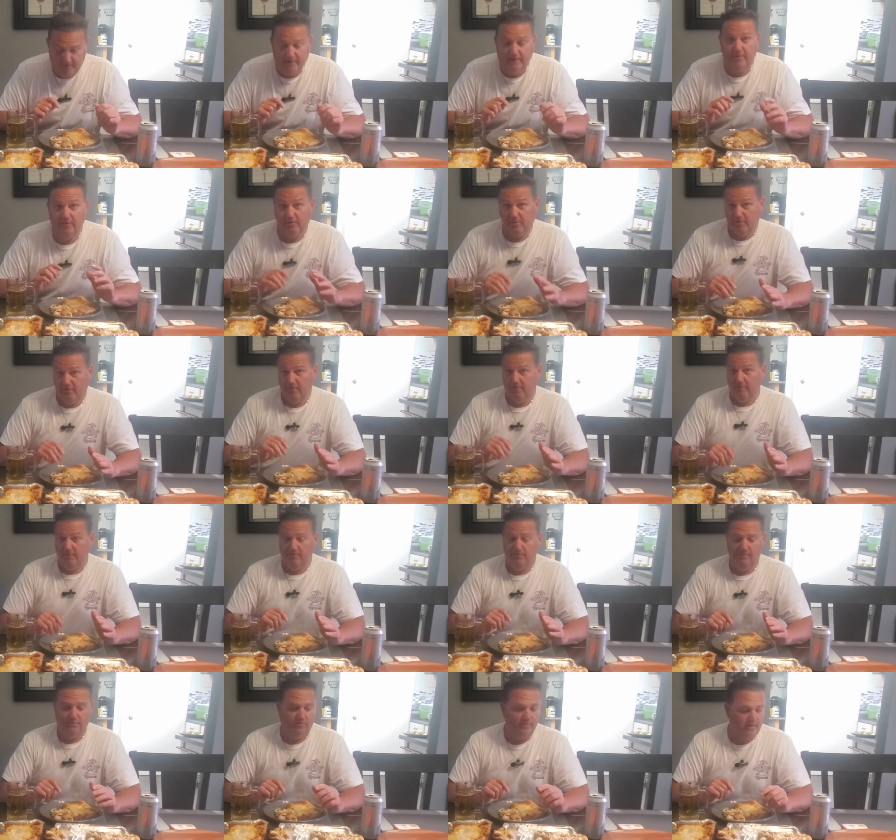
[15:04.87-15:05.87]
and you're cooking
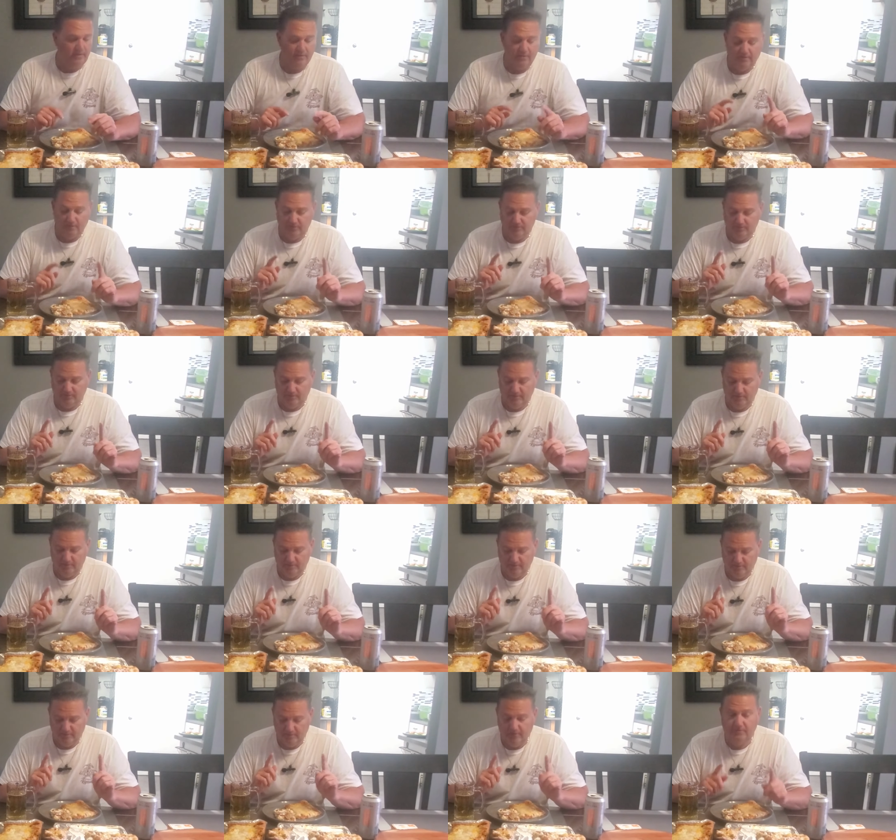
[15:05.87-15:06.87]
foods like this,
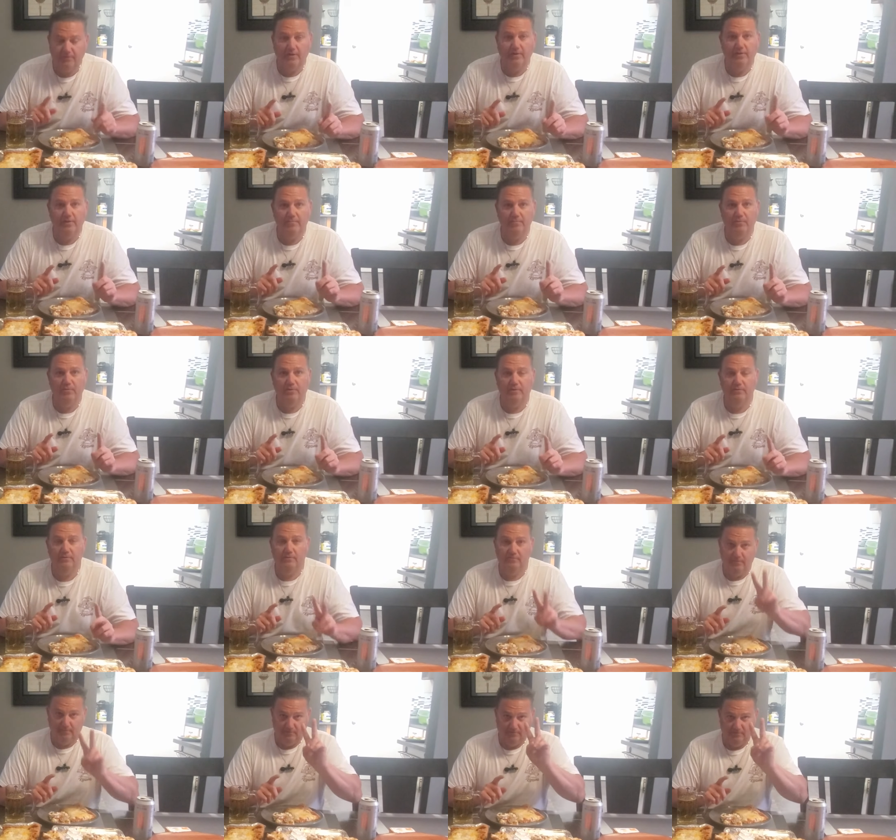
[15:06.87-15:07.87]
it's very
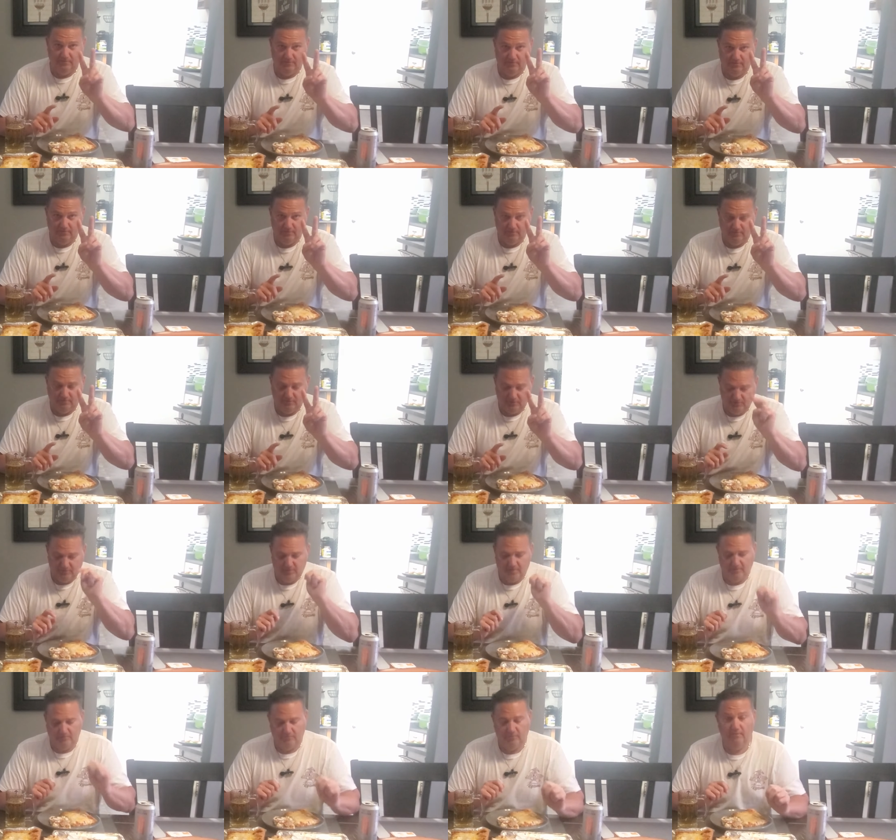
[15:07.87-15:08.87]
important. Two
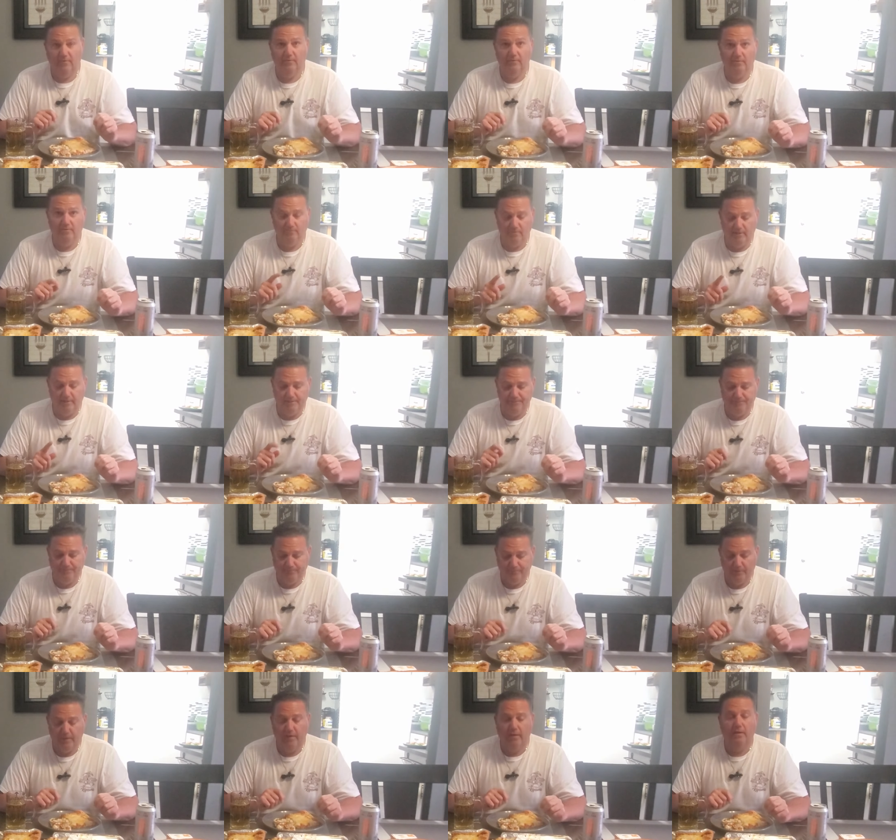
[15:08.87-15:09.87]
things. One,
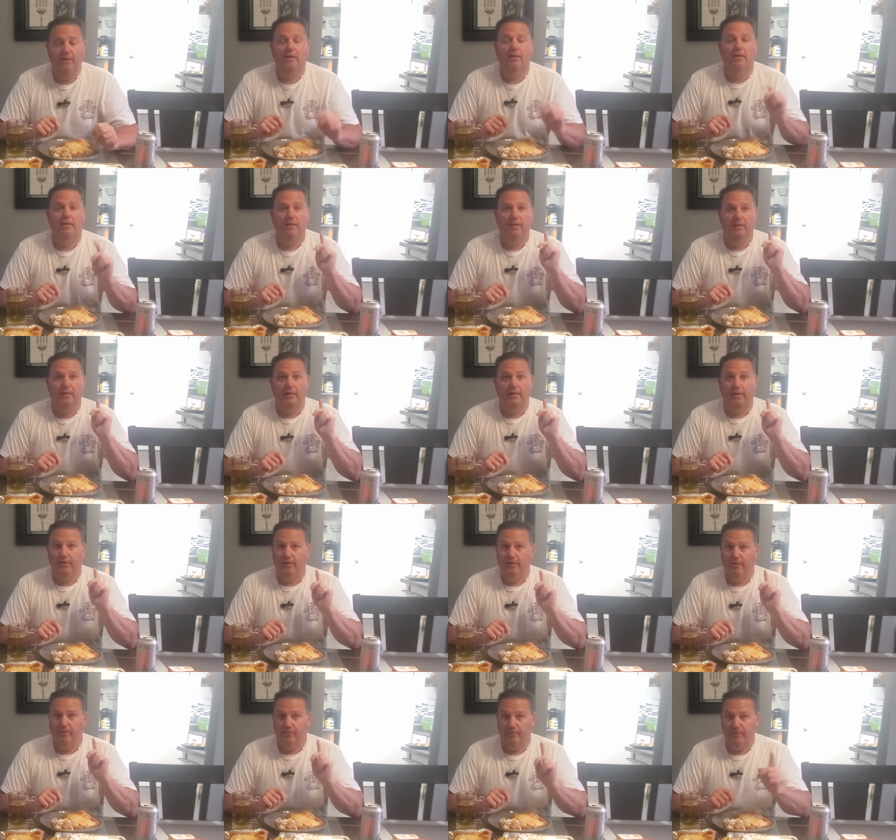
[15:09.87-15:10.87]

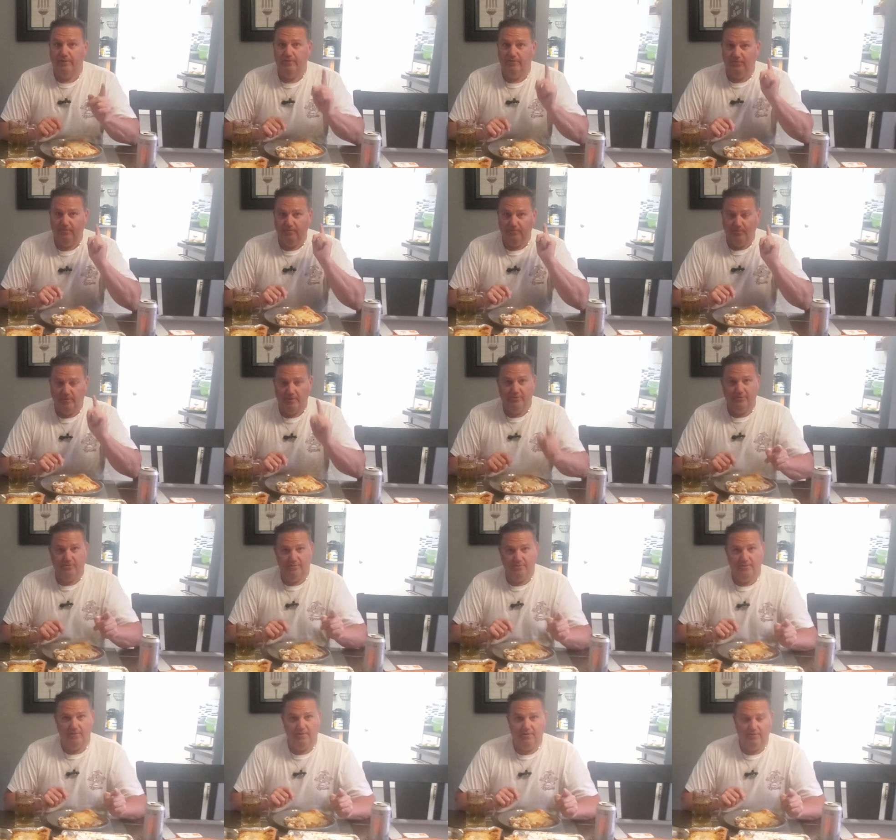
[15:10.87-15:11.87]
rinse, brush
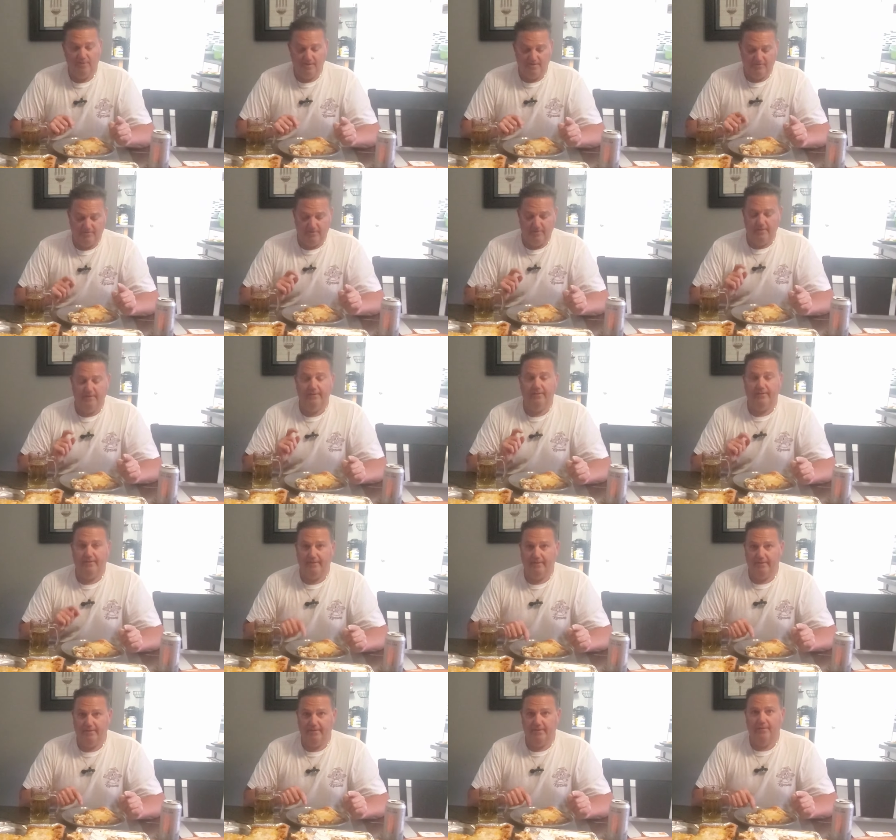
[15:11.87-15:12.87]
your teeth after eating a
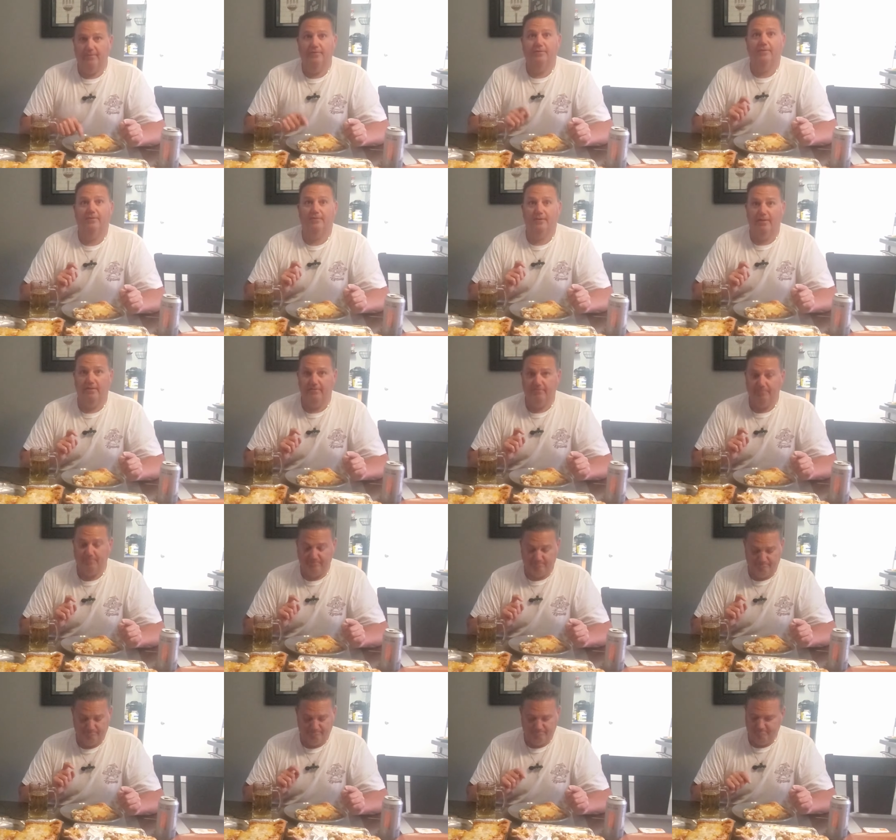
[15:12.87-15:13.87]
lot of garlic, a lot of
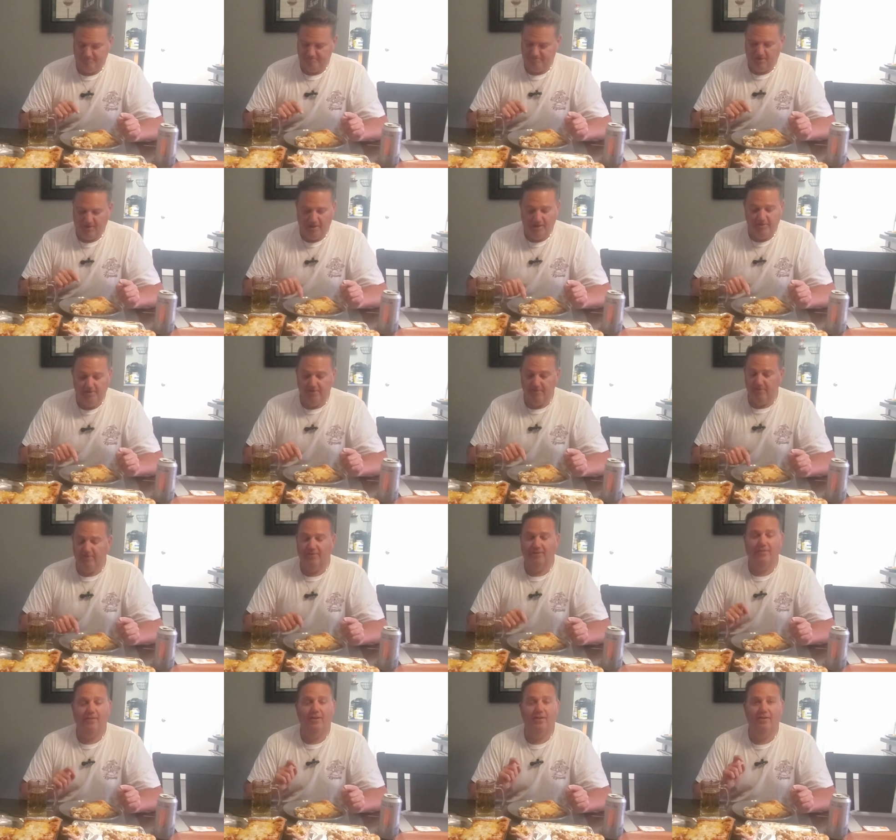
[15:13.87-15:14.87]

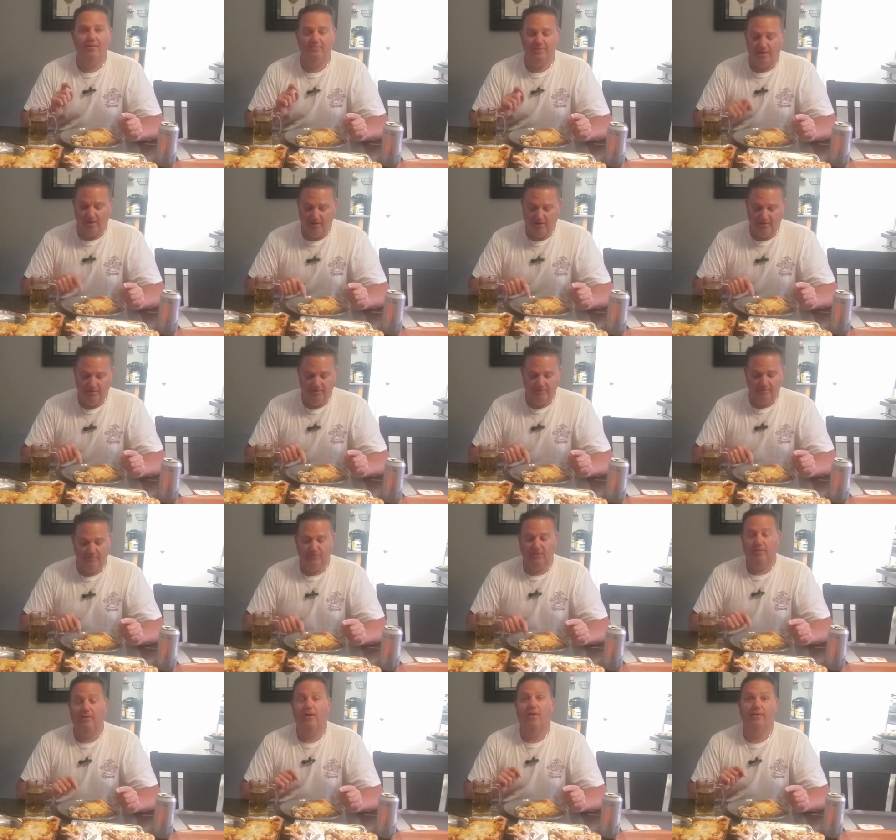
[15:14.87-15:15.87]
onion, a lot of
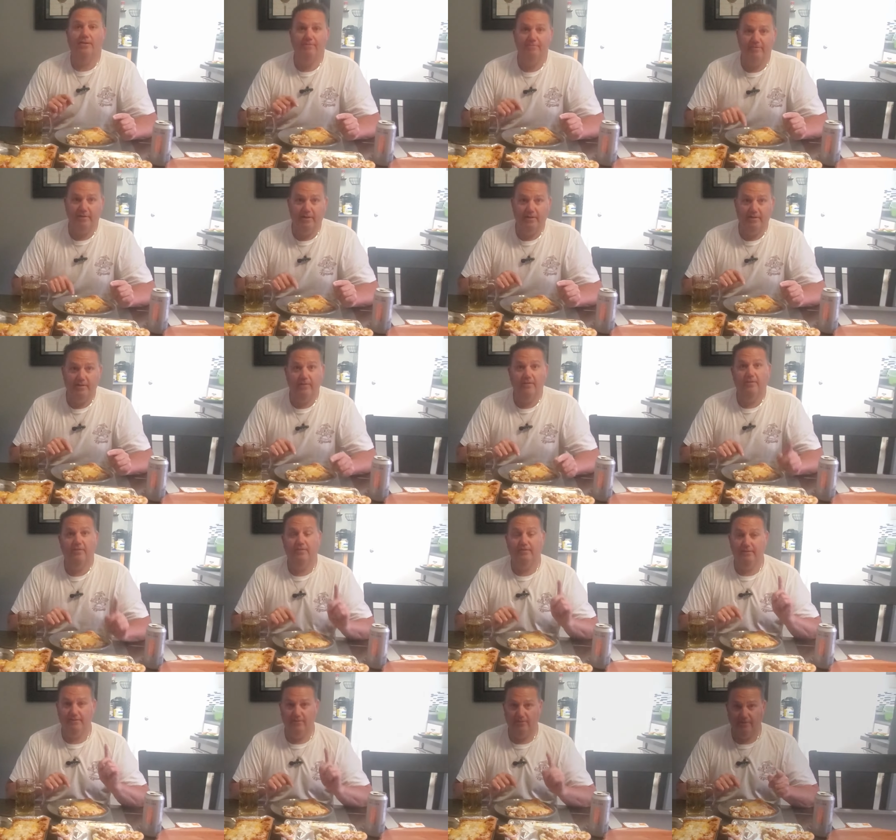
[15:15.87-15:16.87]
olives, a lot of feta.
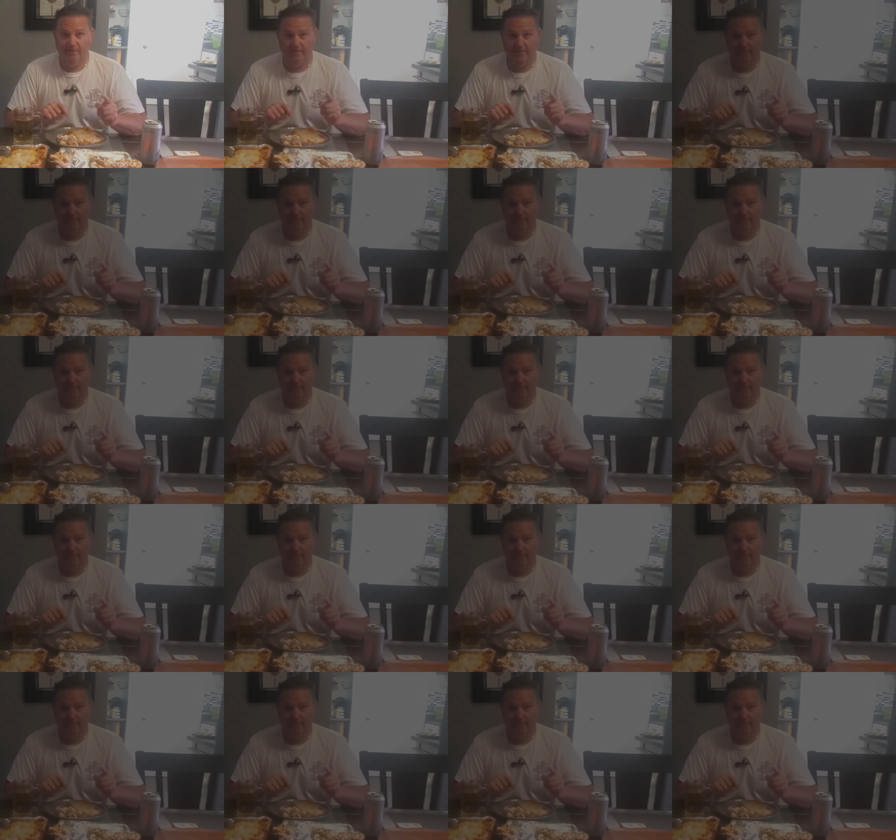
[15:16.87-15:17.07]
You're